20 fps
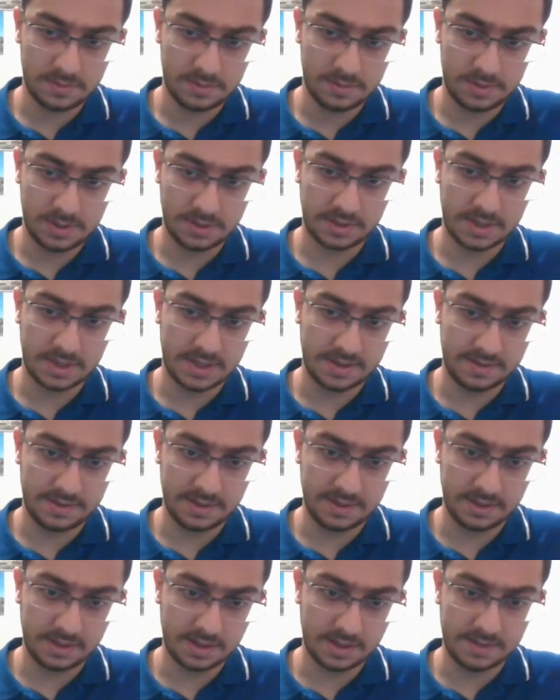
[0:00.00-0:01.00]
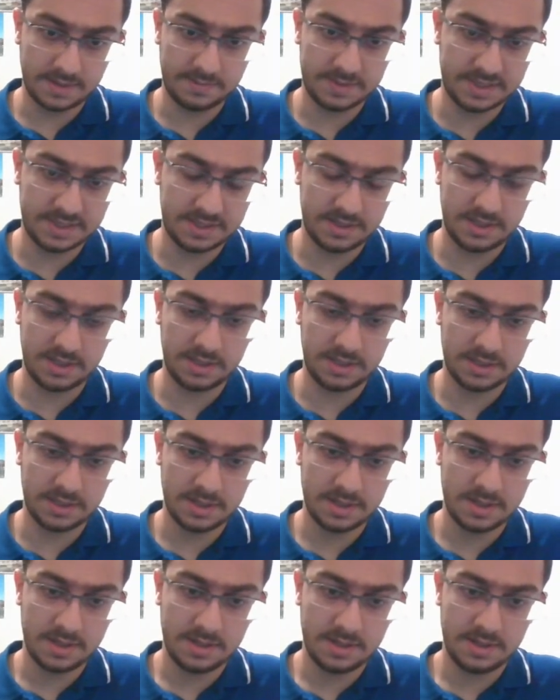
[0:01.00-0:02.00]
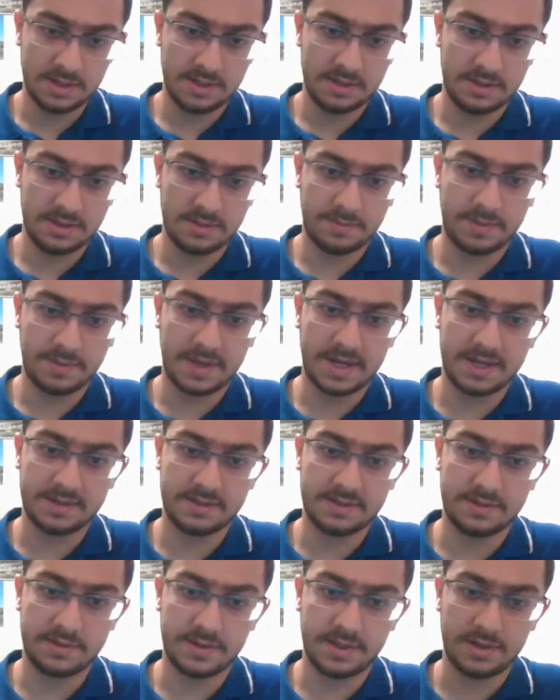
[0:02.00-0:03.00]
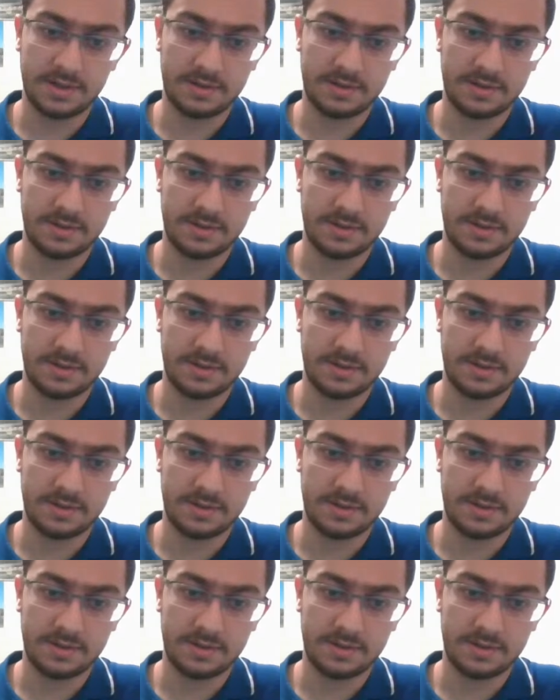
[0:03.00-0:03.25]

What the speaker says: Okay, I think I'm seeing the pattern here.